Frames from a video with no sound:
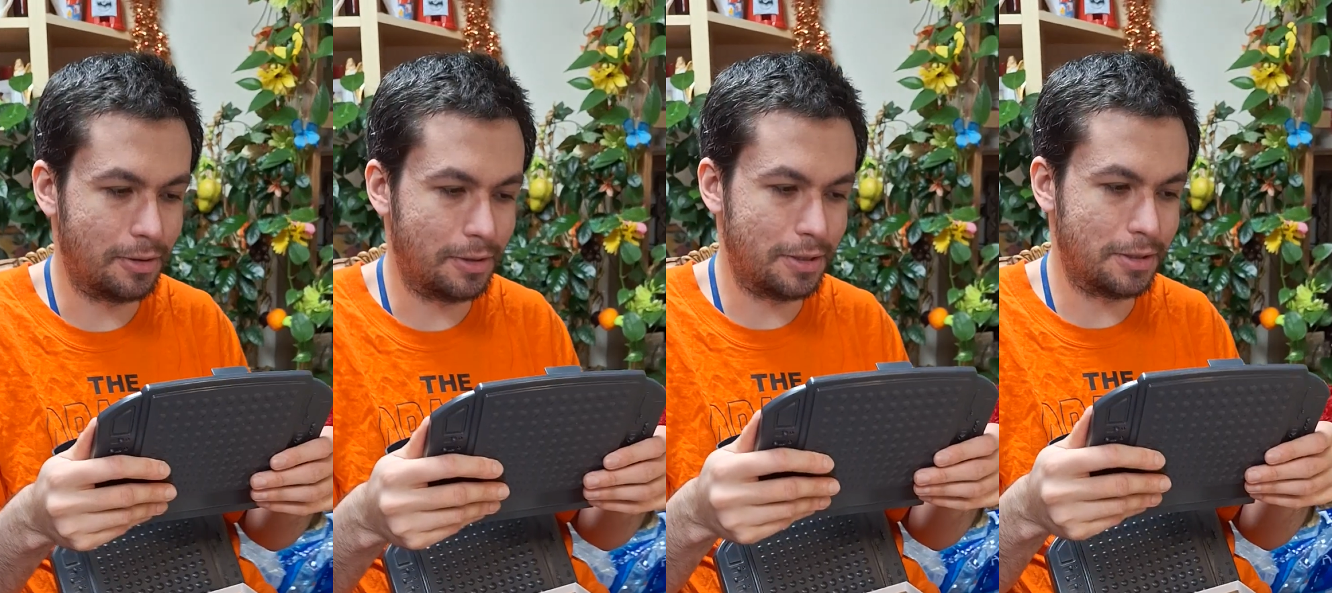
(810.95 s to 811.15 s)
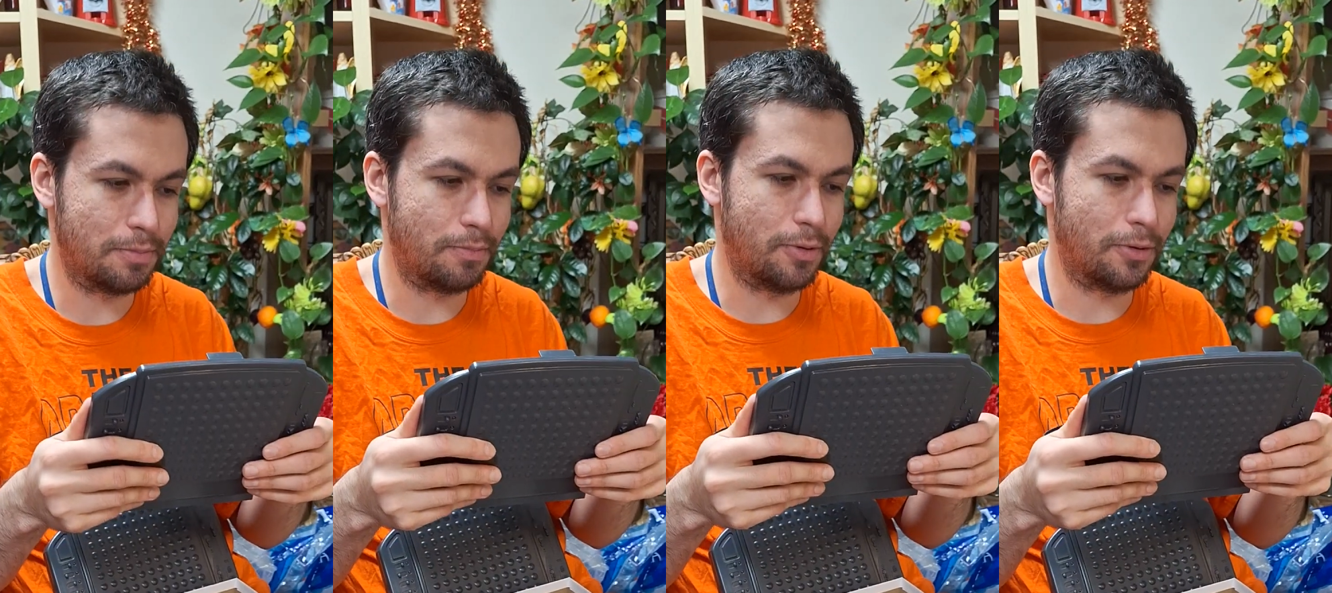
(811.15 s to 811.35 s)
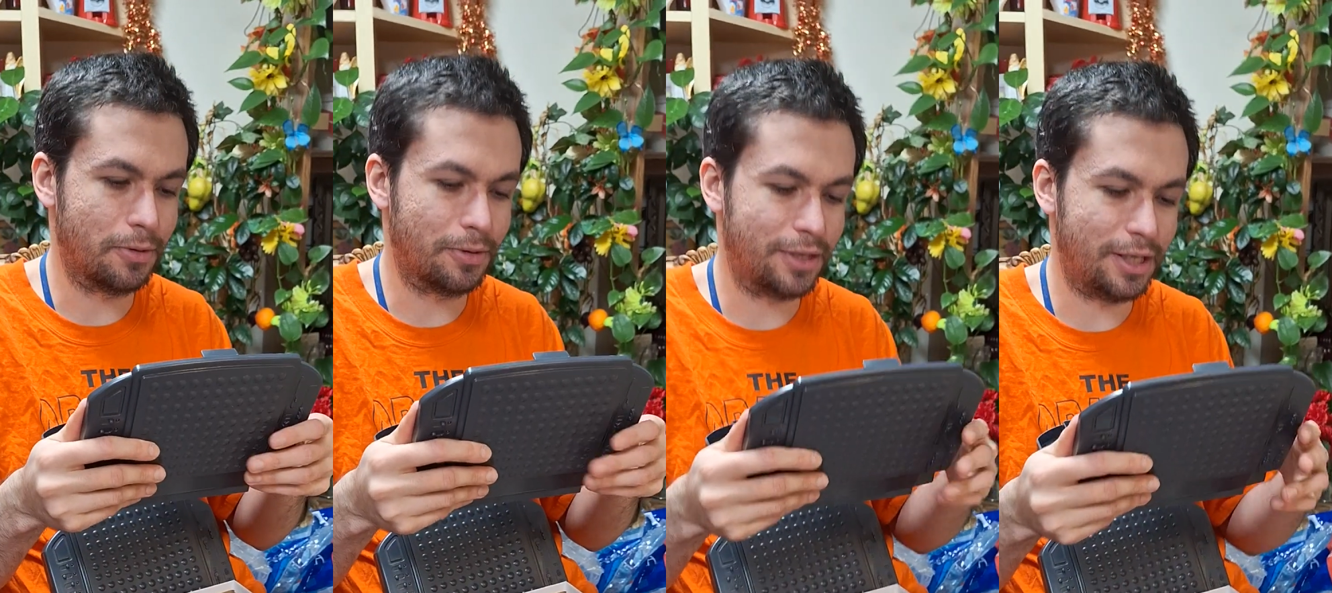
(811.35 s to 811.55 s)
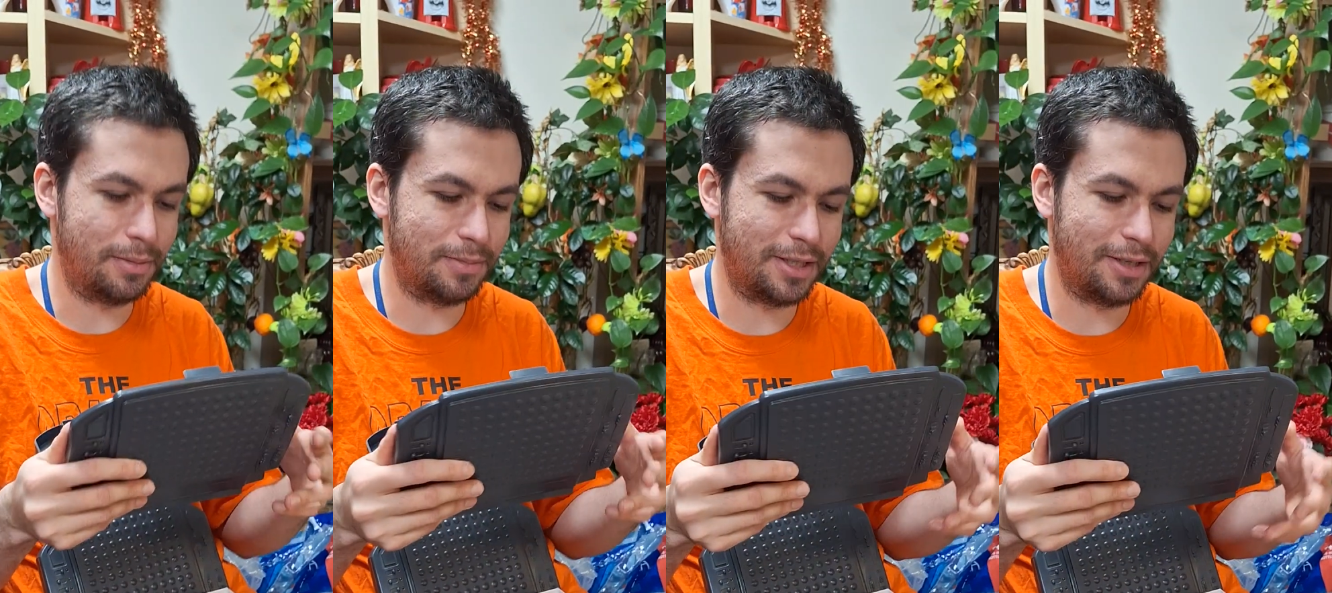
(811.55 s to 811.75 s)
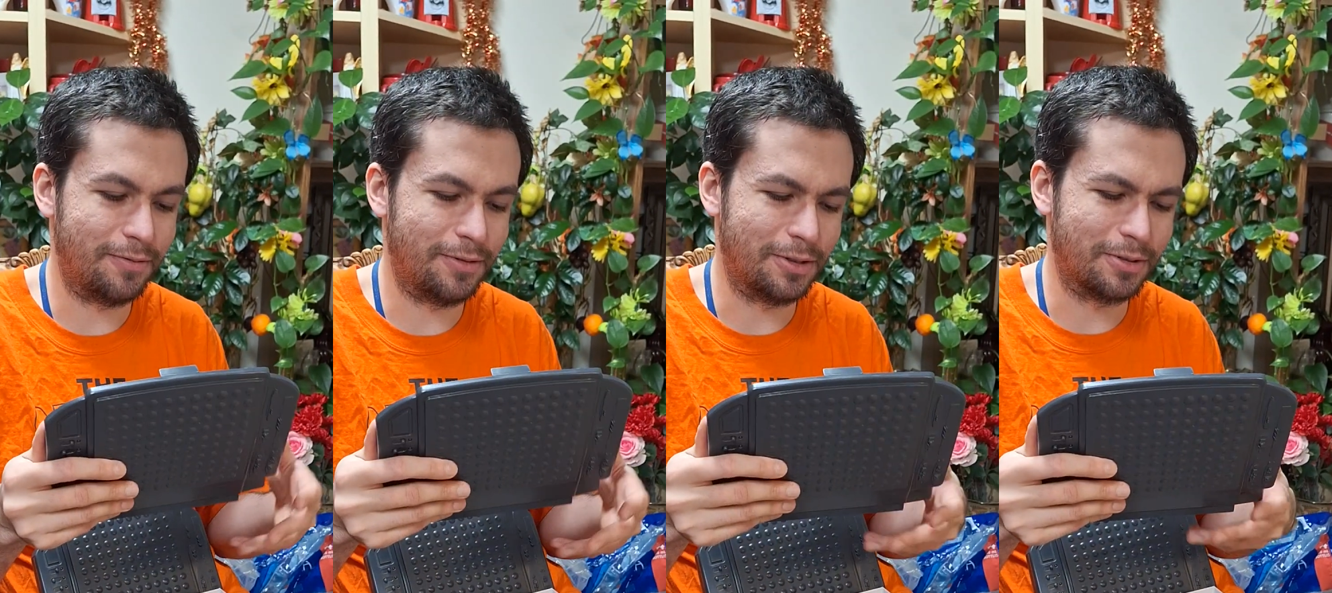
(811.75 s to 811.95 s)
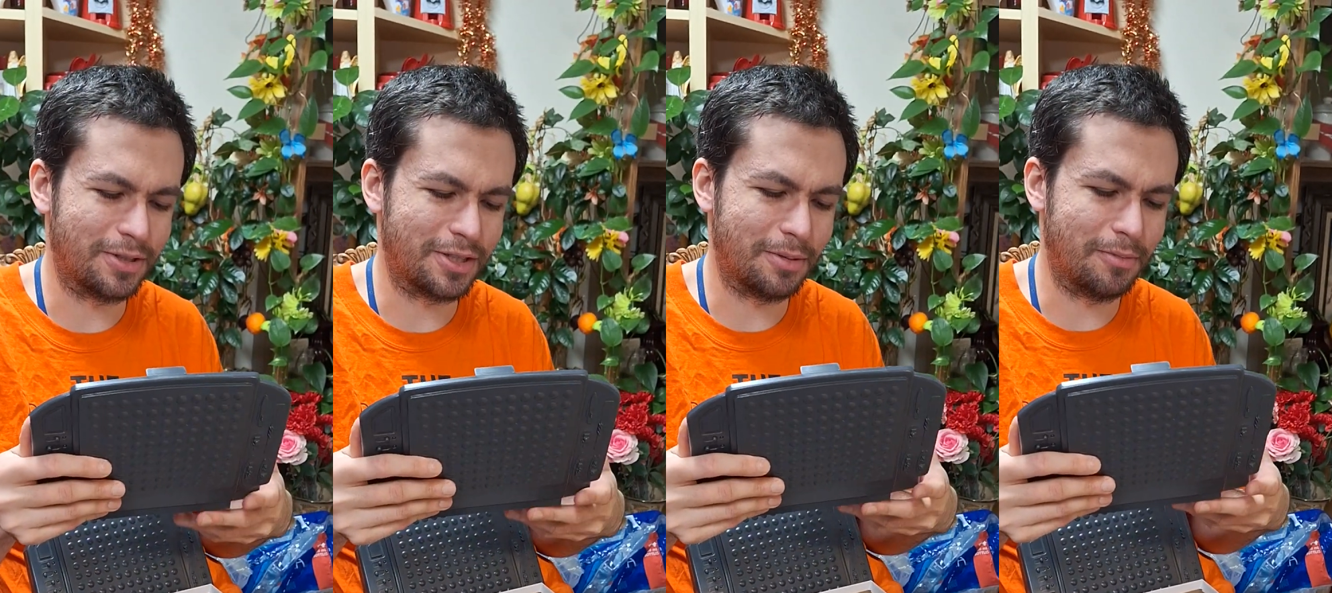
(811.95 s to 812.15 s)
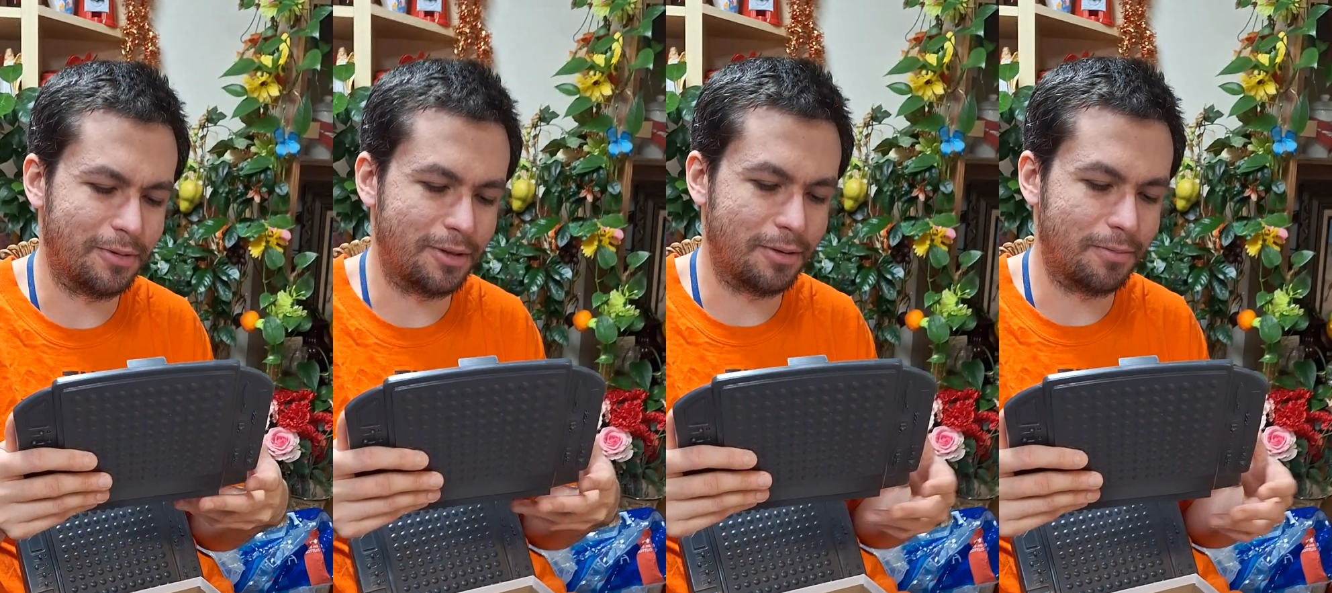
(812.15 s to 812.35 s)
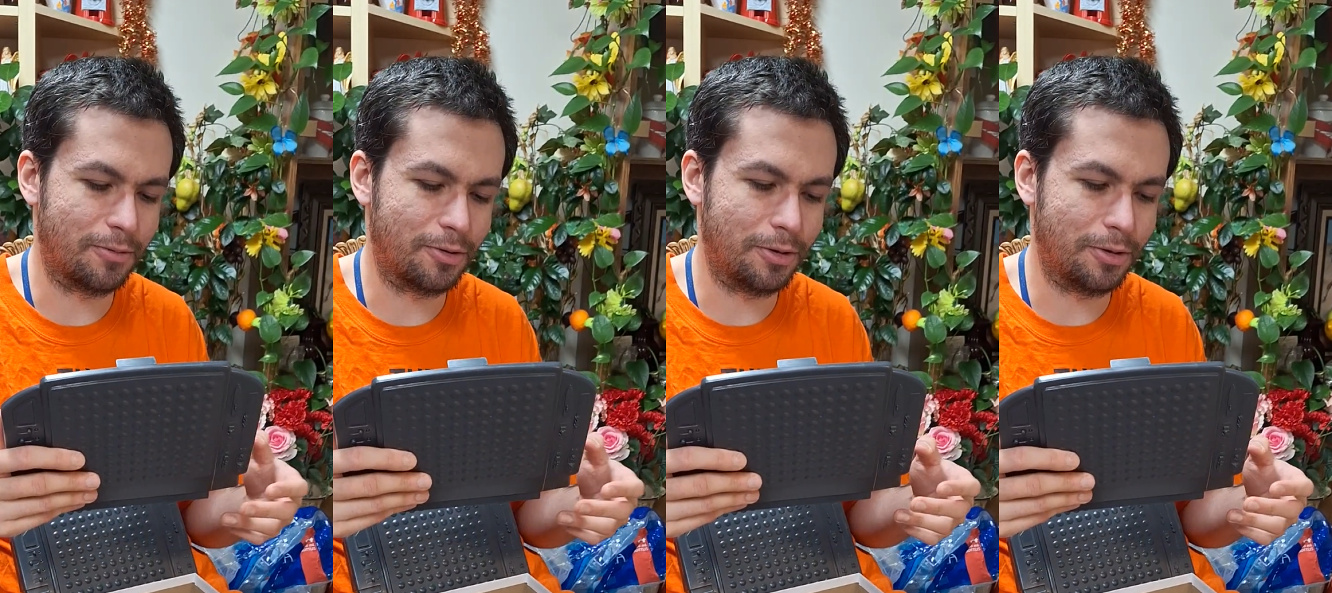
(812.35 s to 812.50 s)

these board games, even though some of